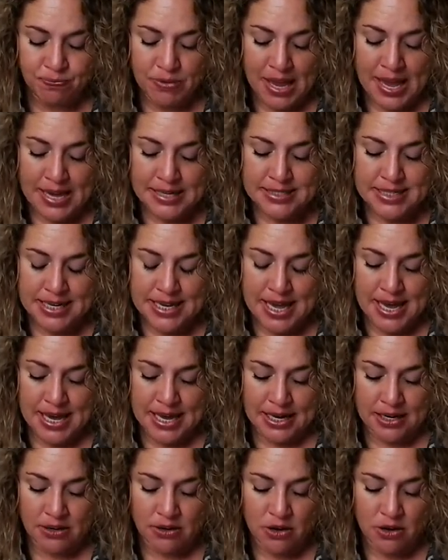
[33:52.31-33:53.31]
And
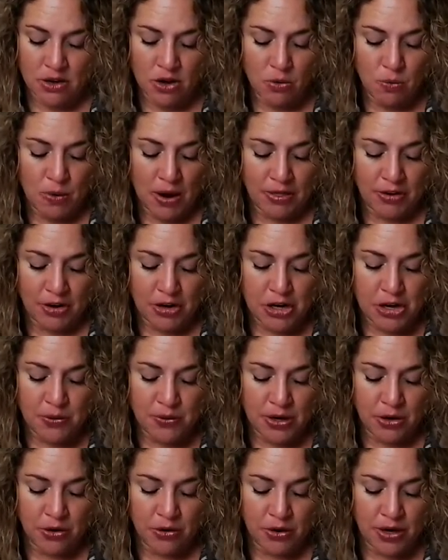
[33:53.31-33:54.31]
again, whether you
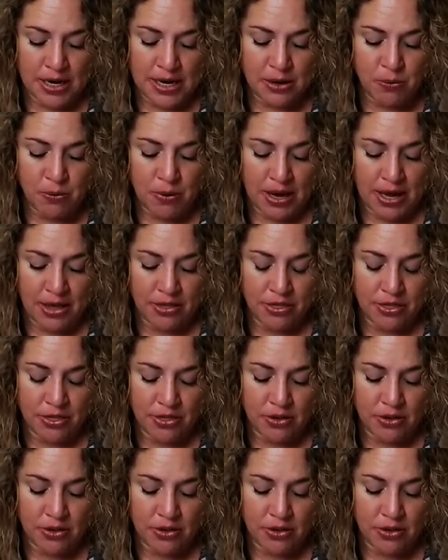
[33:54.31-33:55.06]
agree with